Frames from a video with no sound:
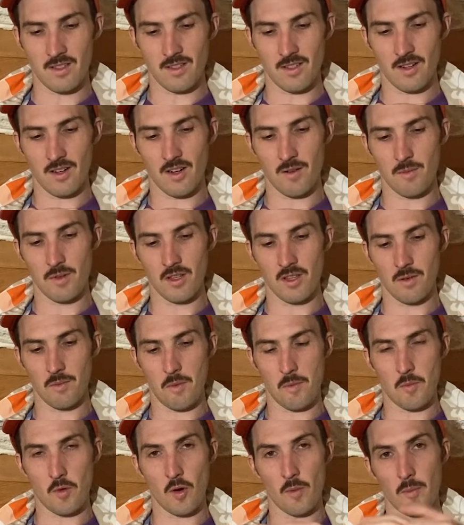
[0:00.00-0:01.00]
are going to be a
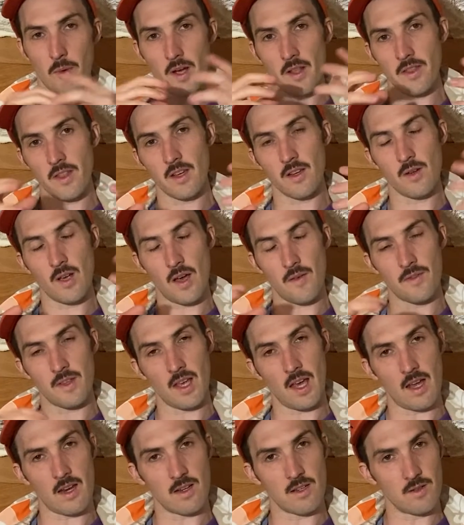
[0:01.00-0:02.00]
little bit more, but then you have
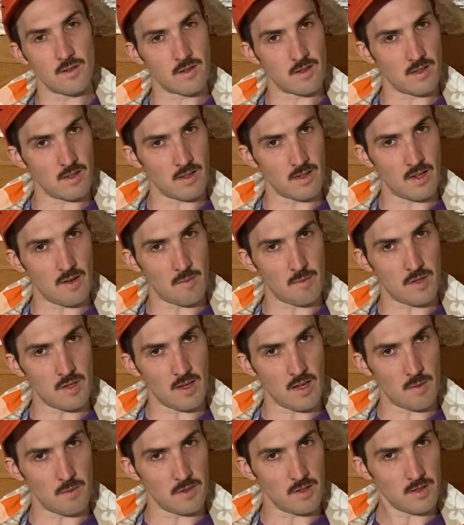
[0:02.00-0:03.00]
the added utility of
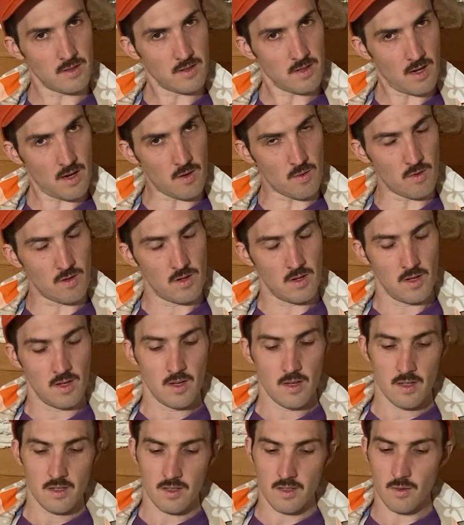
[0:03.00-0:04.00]
being able to tow.
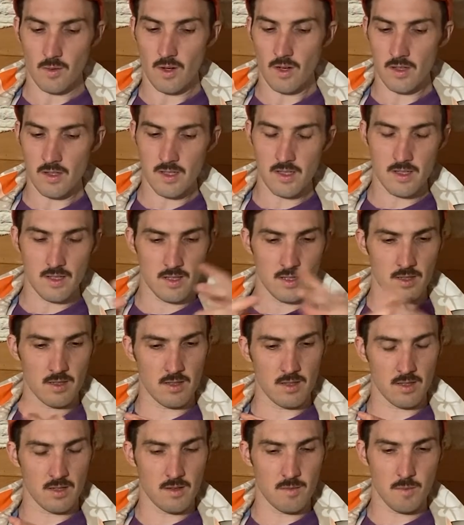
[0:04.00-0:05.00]
So all these
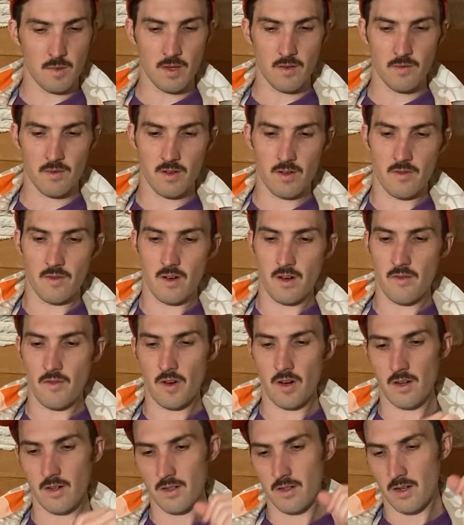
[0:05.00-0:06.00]
things make for a very,
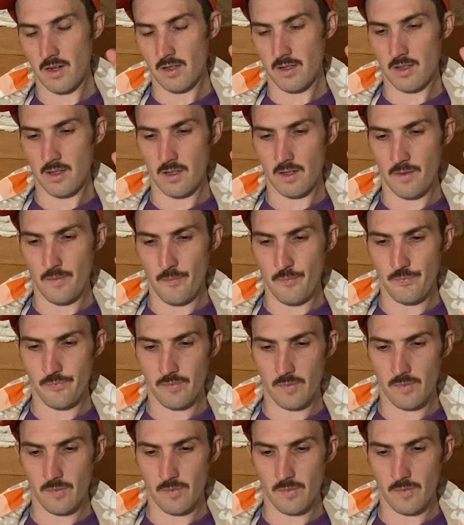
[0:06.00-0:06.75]
very interesting